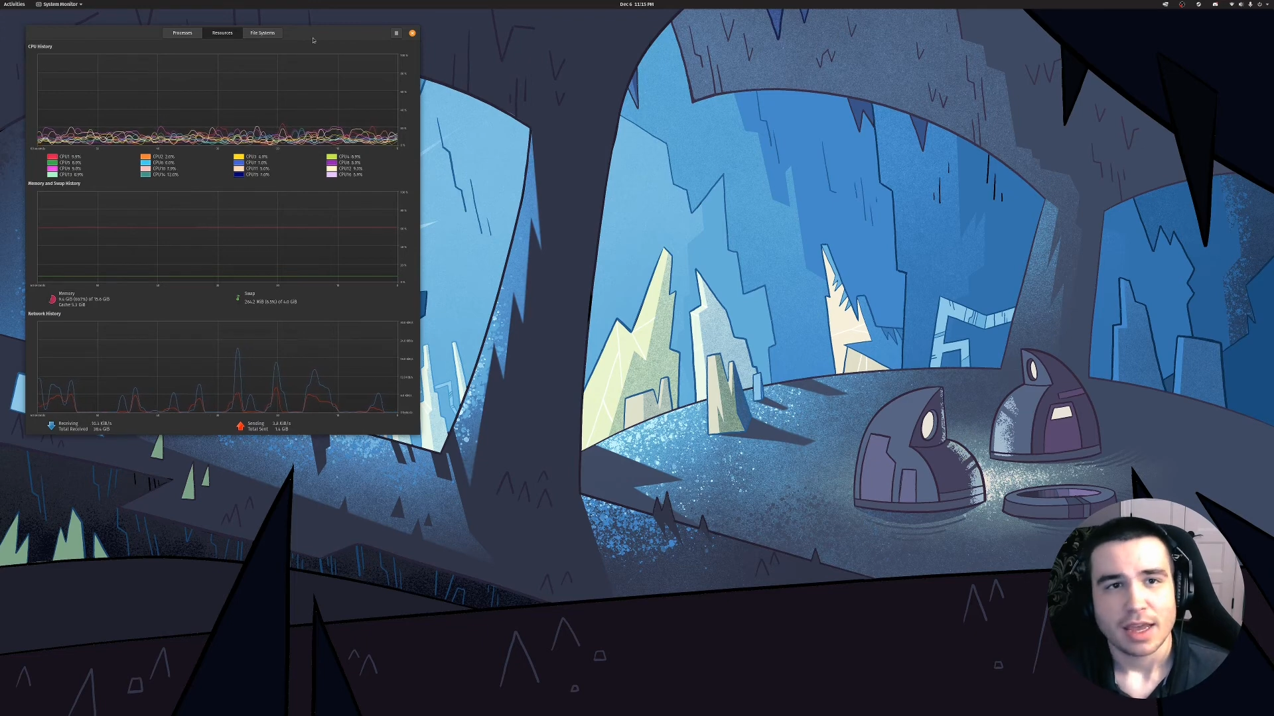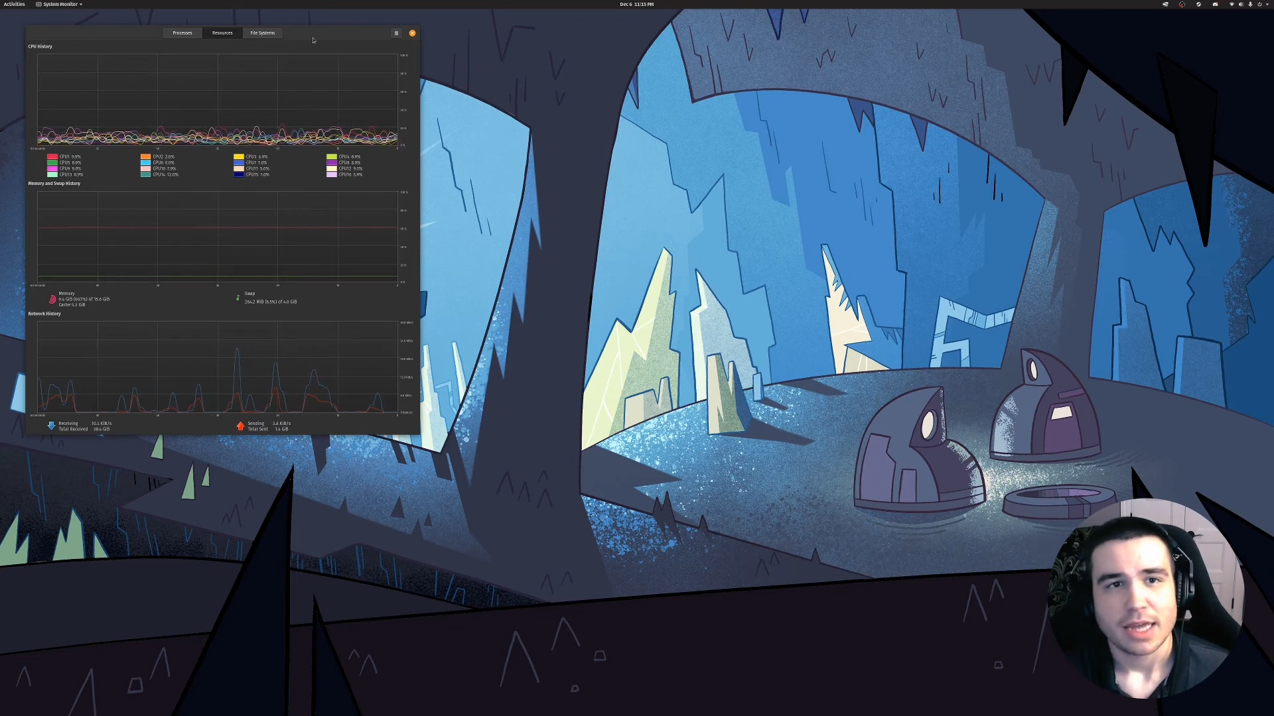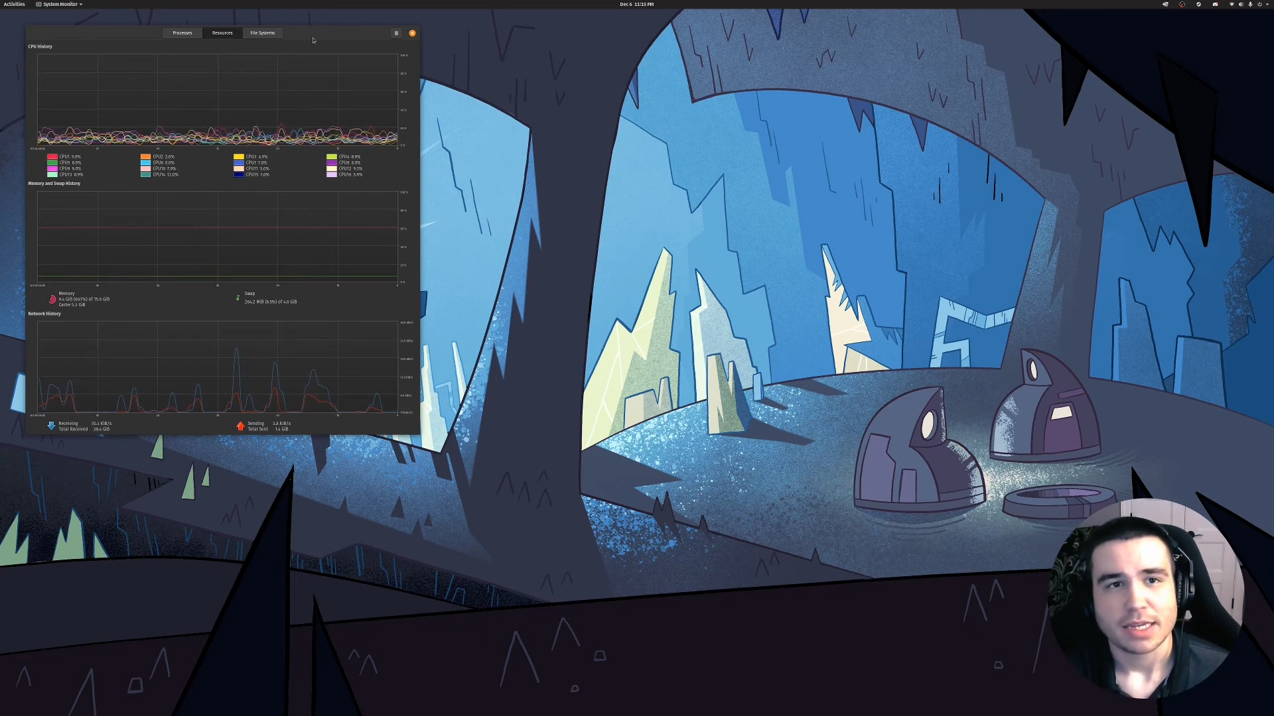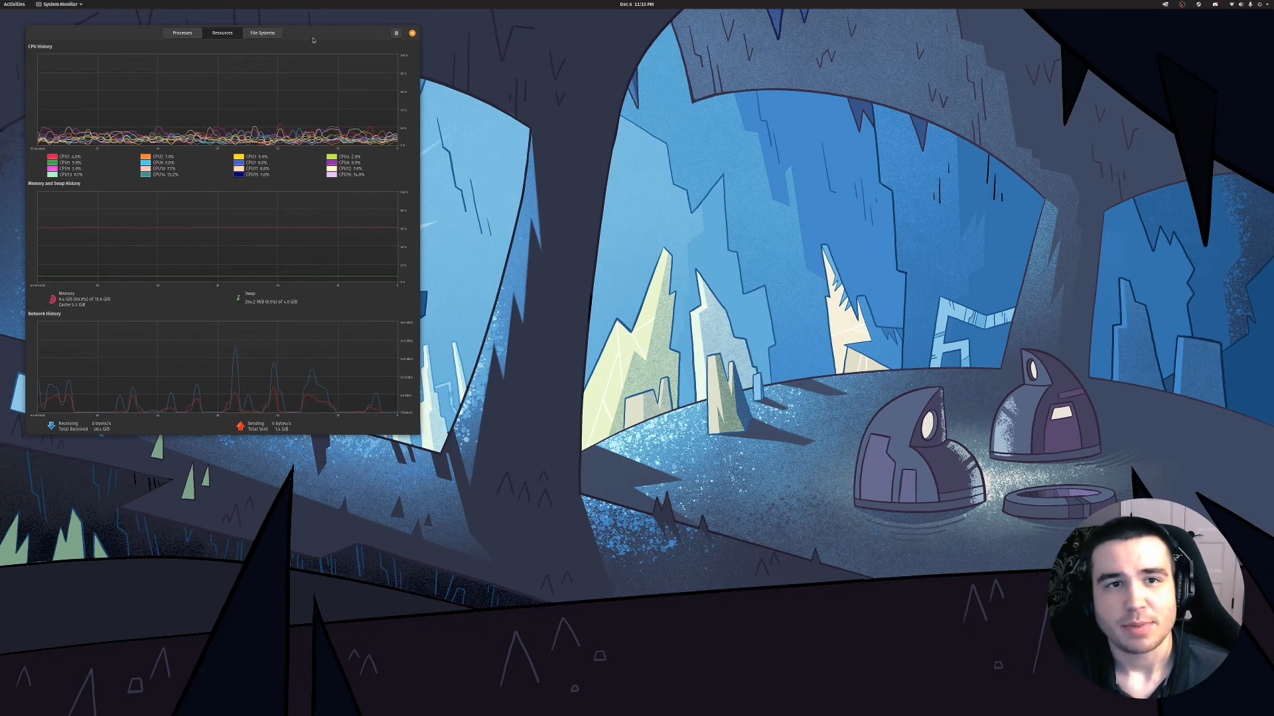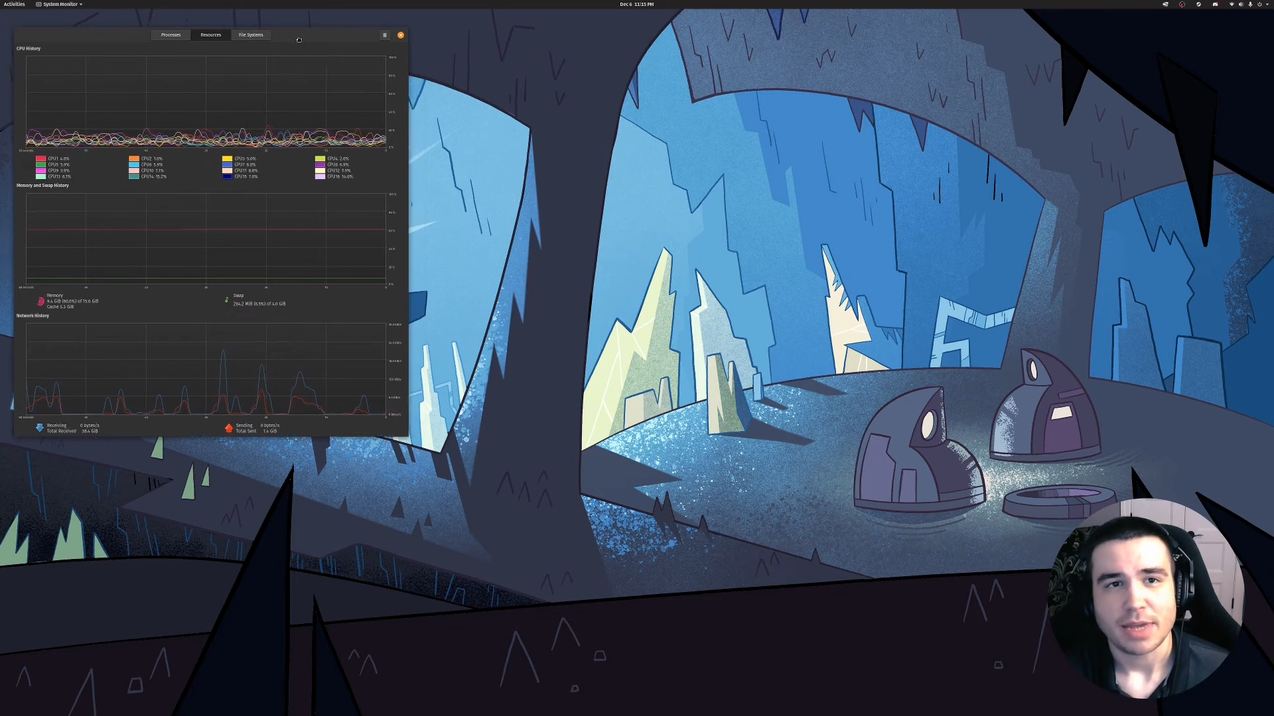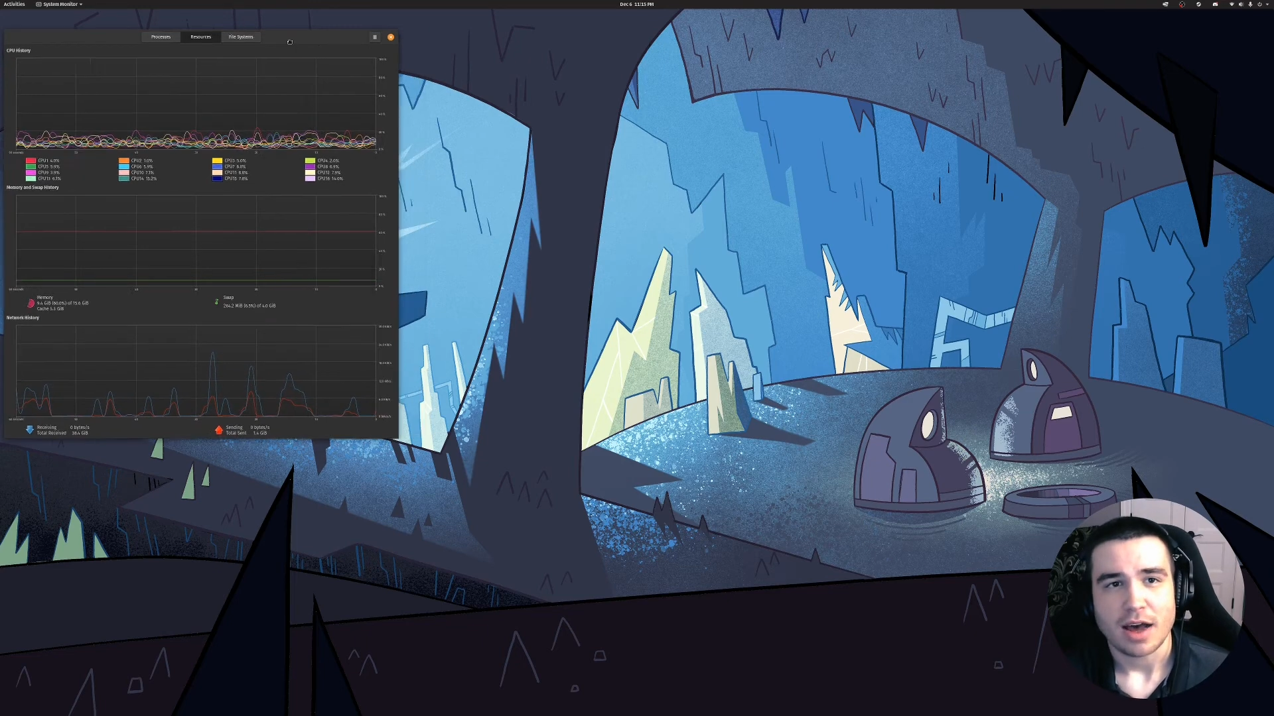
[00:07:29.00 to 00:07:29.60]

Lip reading: to be